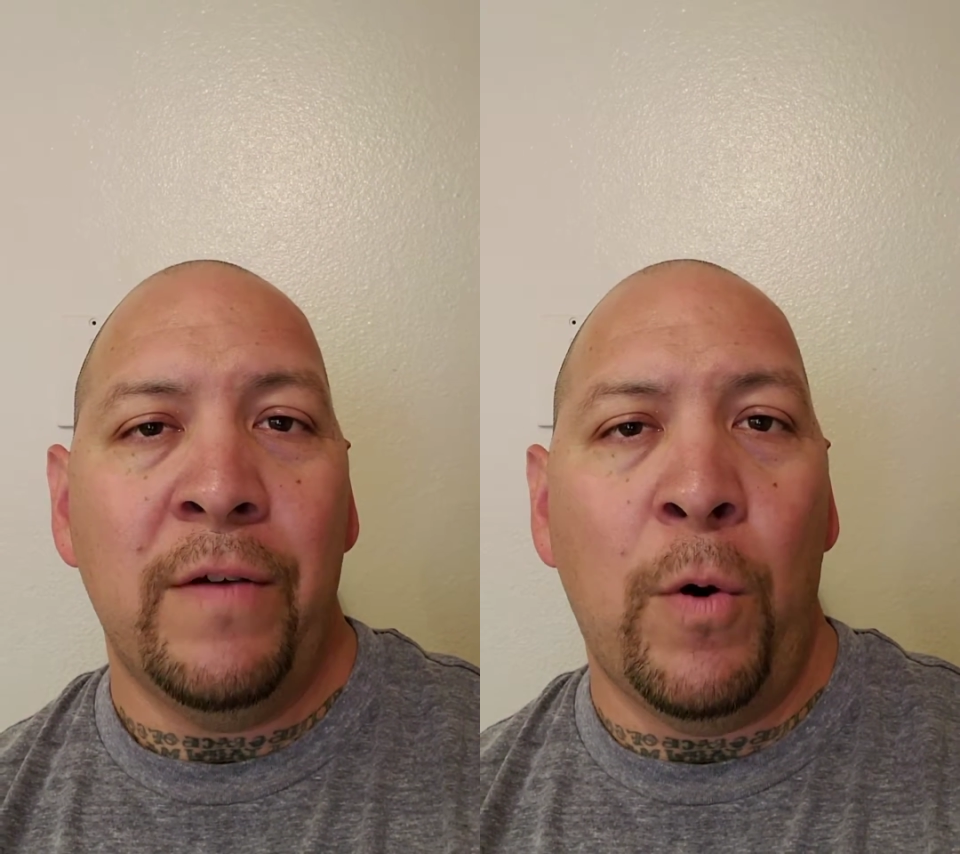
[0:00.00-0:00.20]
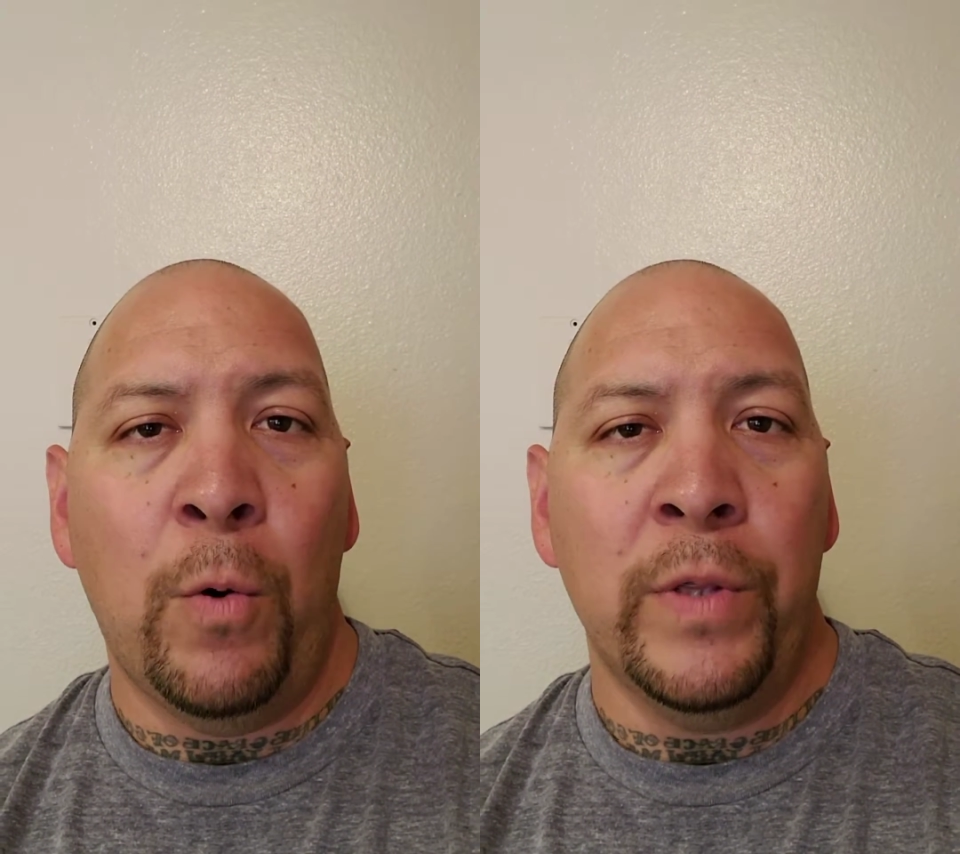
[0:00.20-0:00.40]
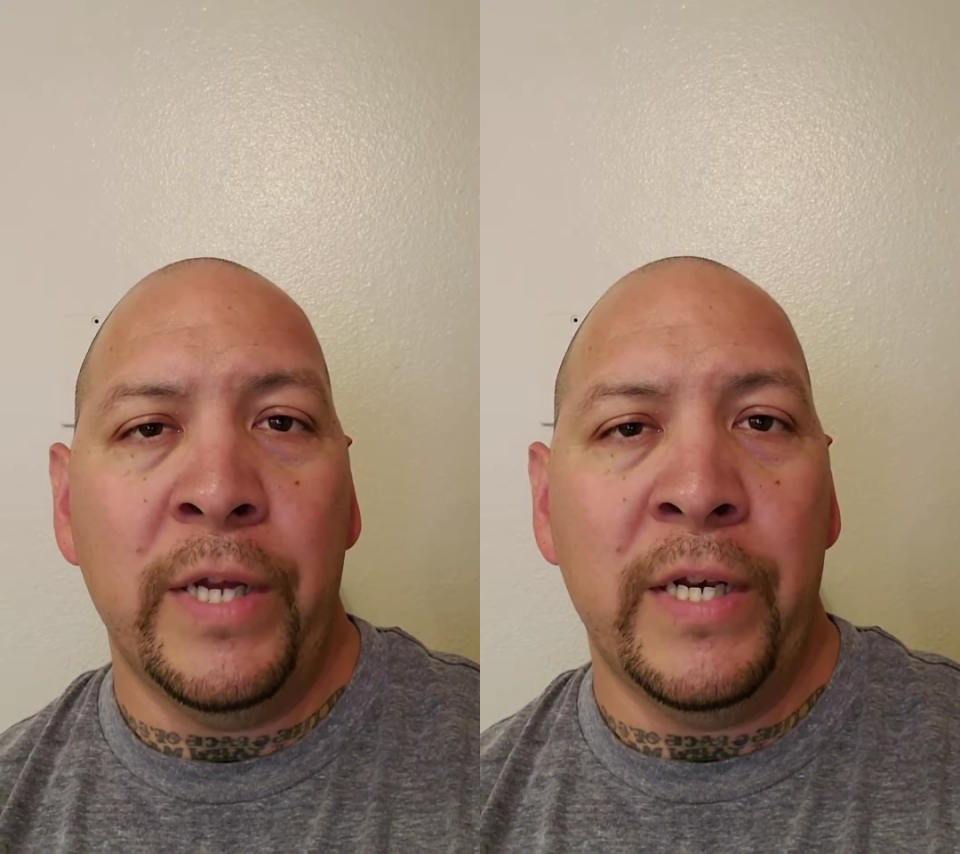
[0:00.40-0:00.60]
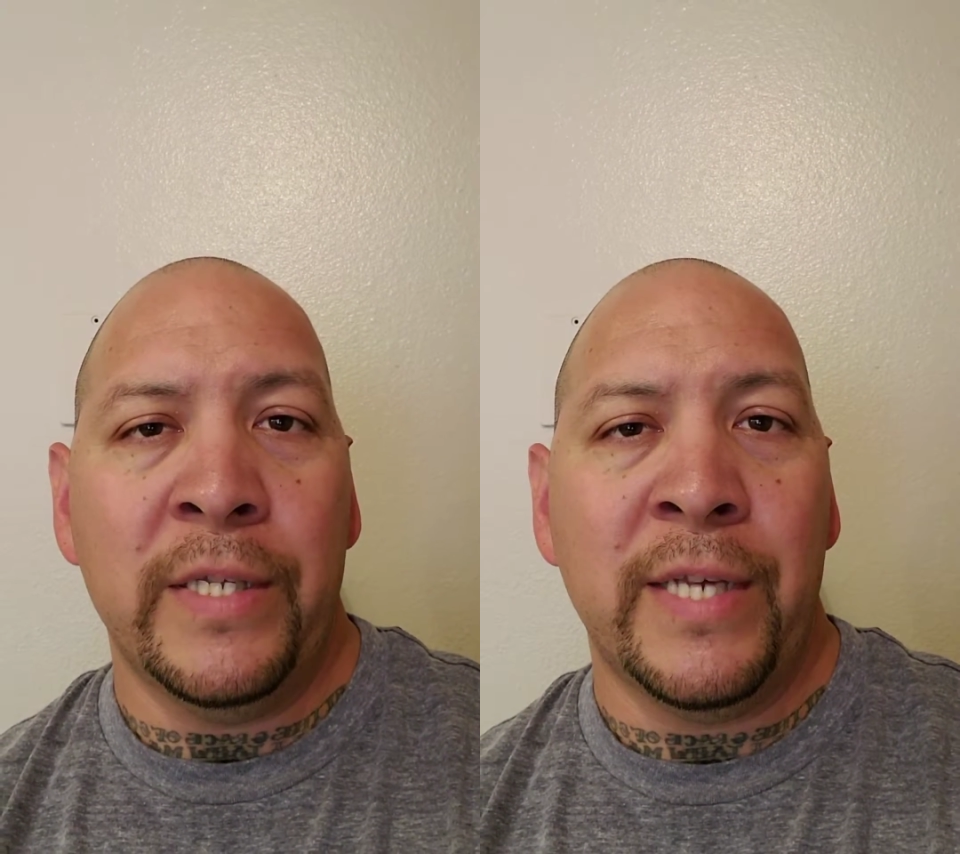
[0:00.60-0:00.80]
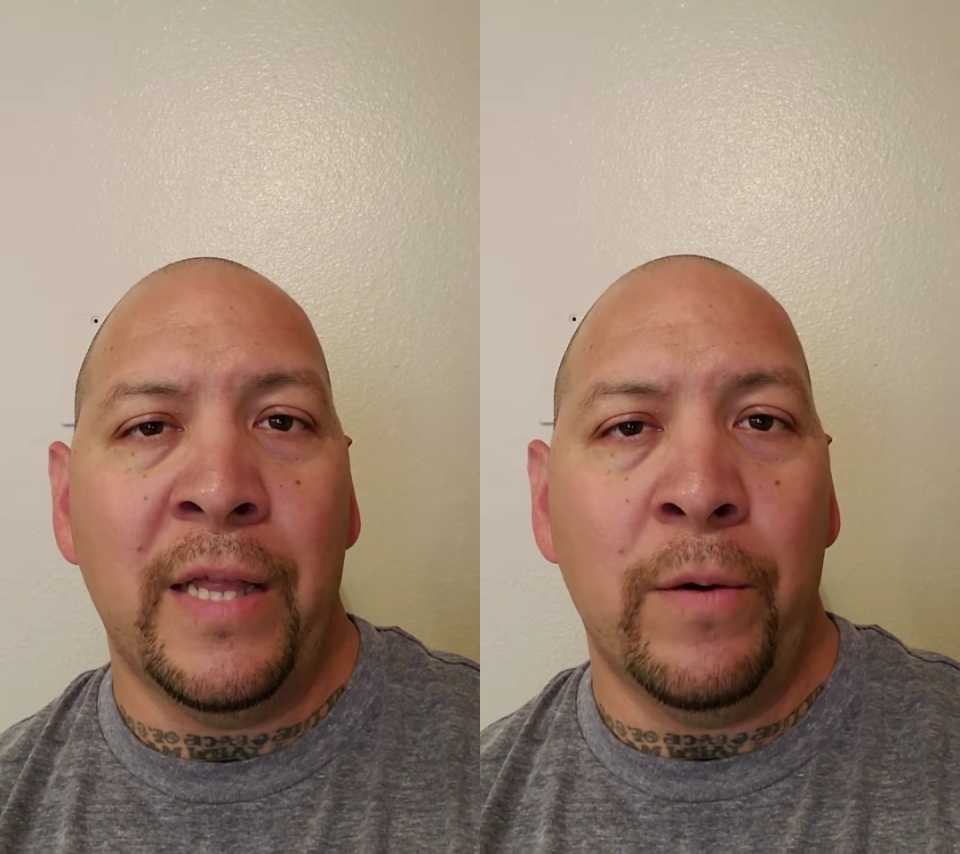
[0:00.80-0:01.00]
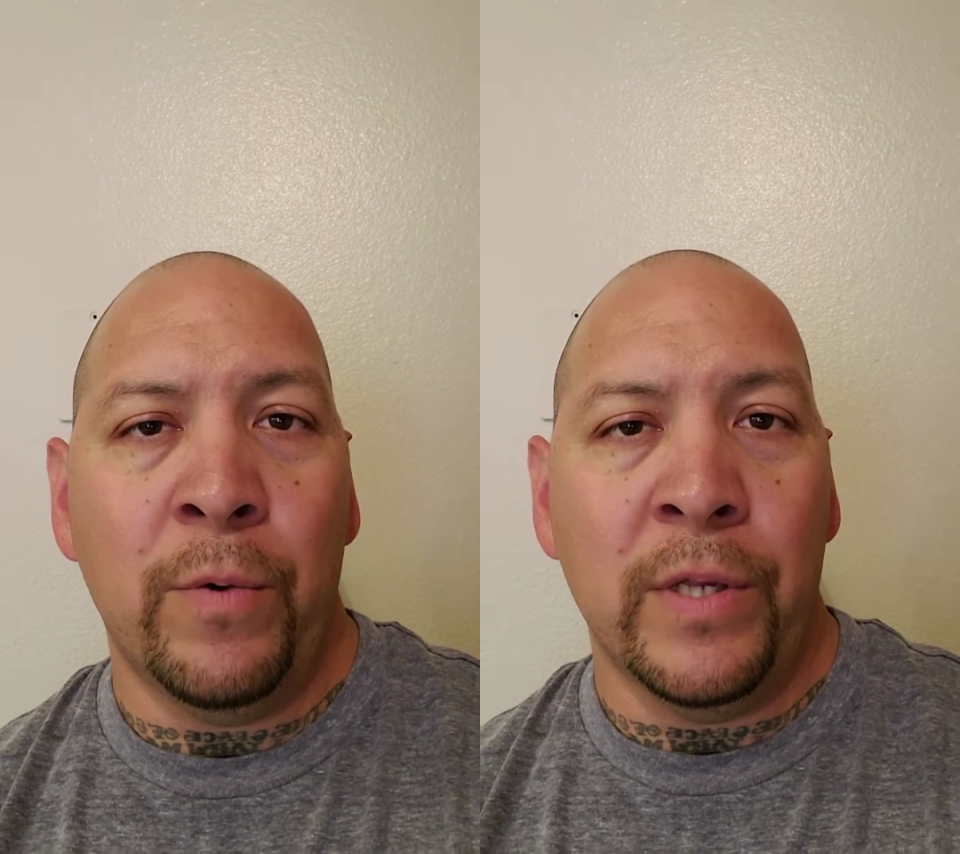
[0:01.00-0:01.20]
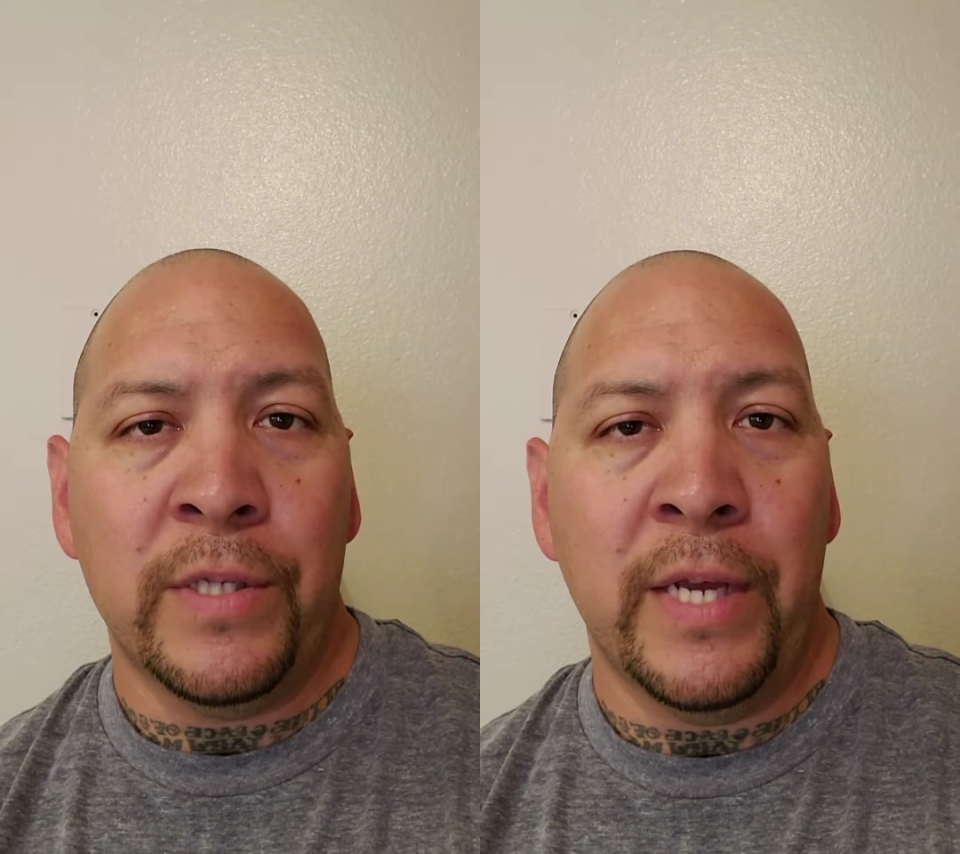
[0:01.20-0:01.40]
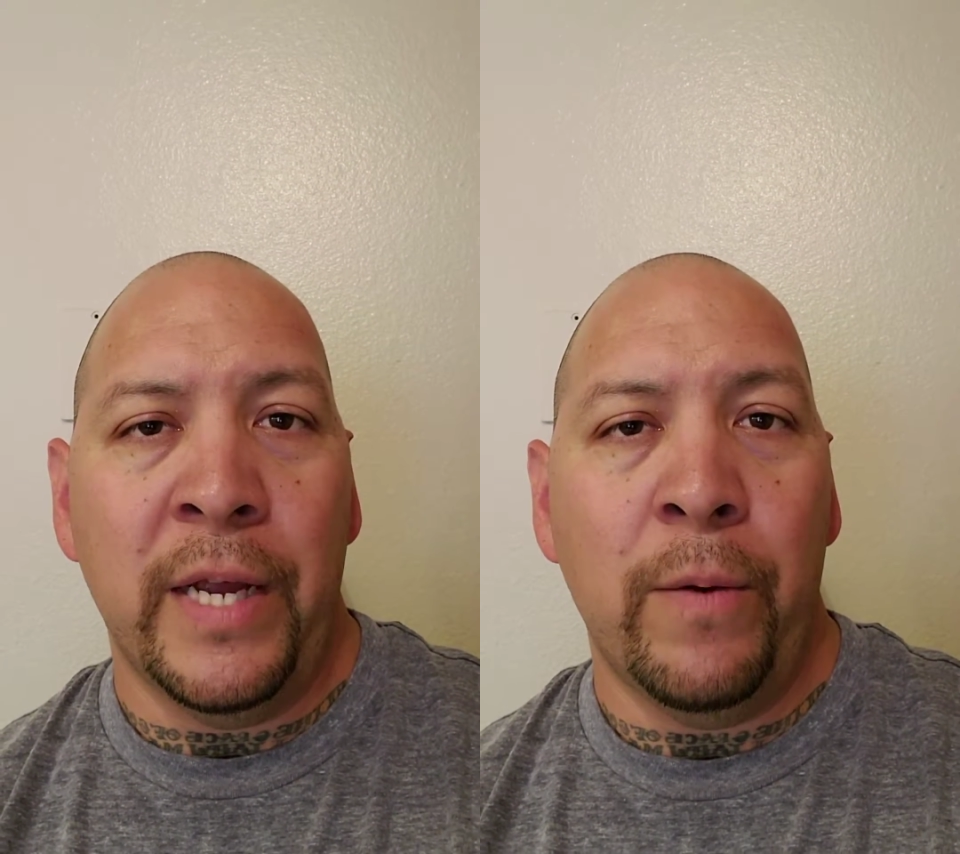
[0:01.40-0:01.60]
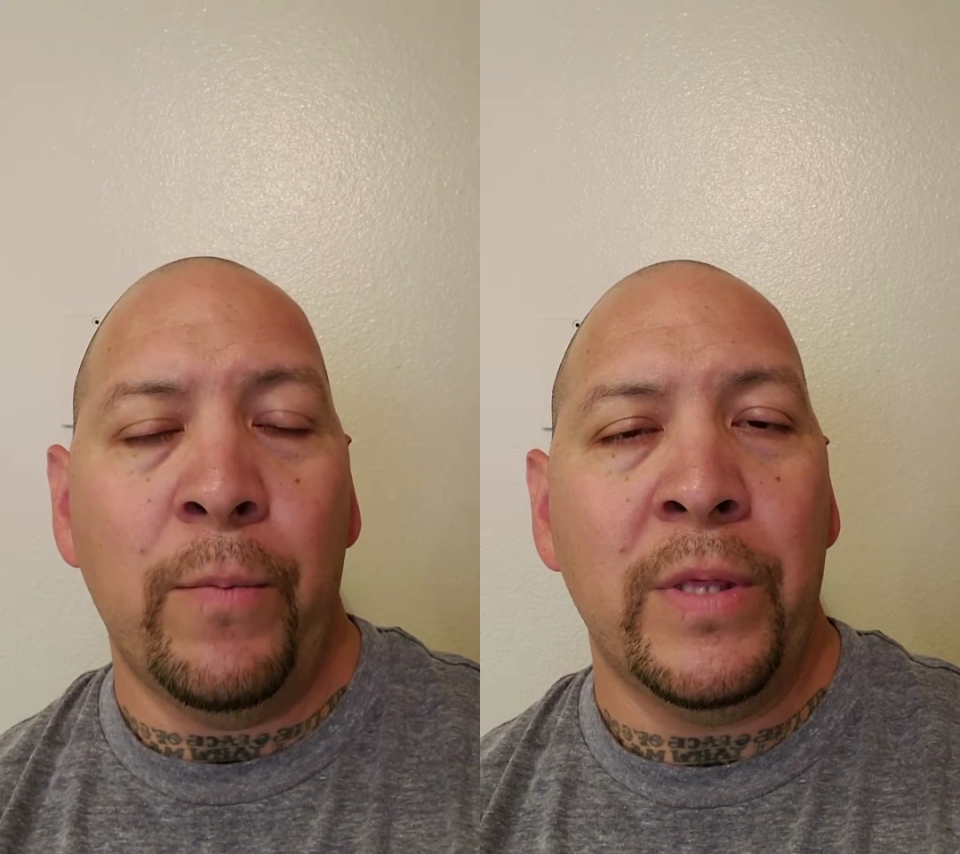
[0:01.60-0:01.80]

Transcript: of holding and selling real estate.